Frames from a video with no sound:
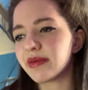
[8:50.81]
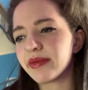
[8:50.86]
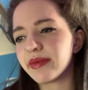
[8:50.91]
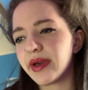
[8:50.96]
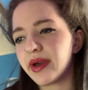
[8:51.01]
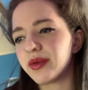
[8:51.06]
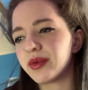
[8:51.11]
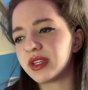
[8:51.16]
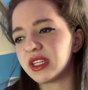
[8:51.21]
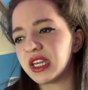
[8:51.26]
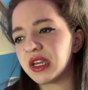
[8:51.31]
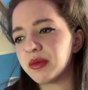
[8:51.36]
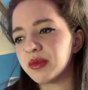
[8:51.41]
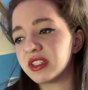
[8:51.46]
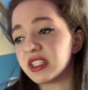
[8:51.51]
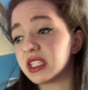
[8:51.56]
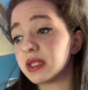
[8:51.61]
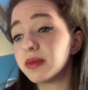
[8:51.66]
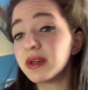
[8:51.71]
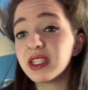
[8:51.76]
about when he
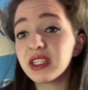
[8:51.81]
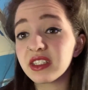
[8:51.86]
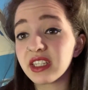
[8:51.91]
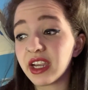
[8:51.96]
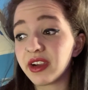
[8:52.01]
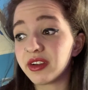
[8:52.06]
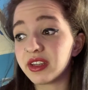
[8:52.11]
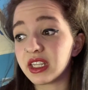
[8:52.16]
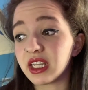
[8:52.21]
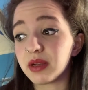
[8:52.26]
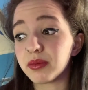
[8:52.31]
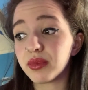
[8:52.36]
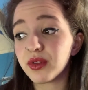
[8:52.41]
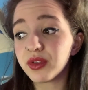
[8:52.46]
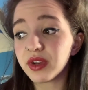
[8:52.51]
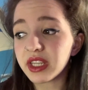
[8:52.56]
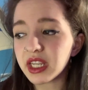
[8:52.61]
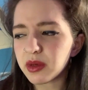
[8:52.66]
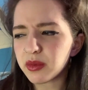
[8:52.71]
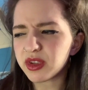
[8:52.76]
was in the military and had
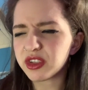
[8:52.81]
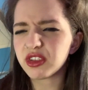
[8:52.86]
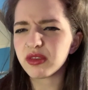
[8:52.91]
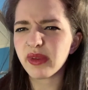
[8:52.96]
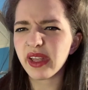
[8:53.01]
broken it one too